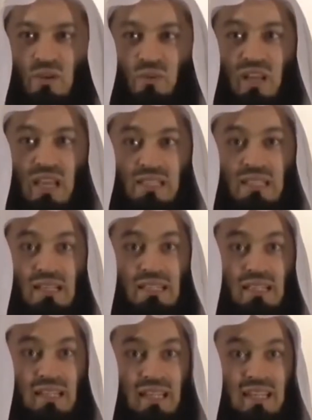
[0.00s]
And when I
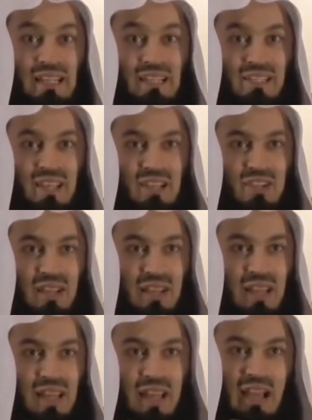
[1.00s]
started reading and searching,
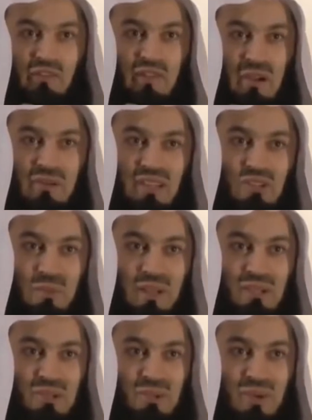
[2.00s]
I found it to
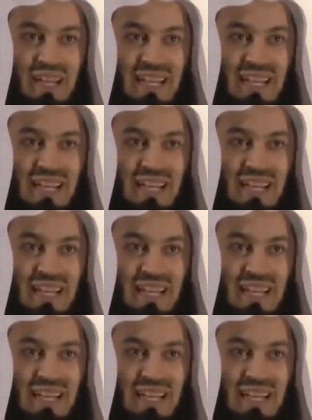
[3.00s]
be true.